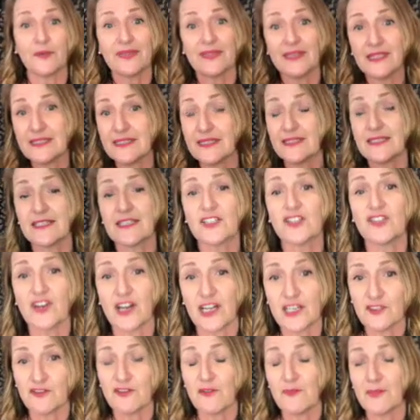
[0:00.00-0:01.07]
this is a
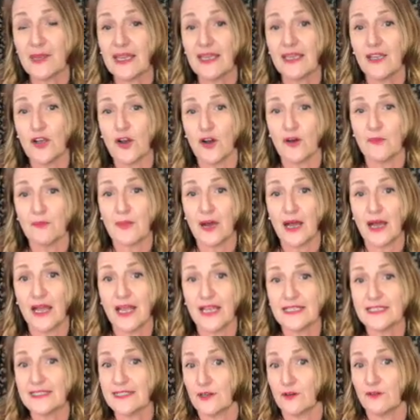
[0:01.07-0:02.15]
stretch for me on my
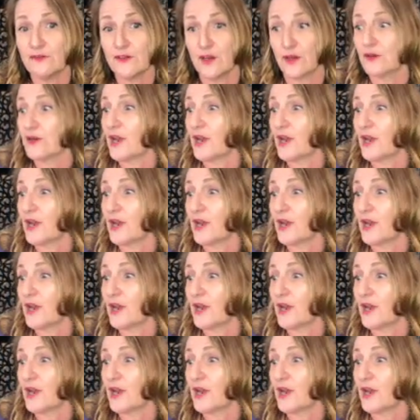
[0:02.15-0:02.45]
cell phone.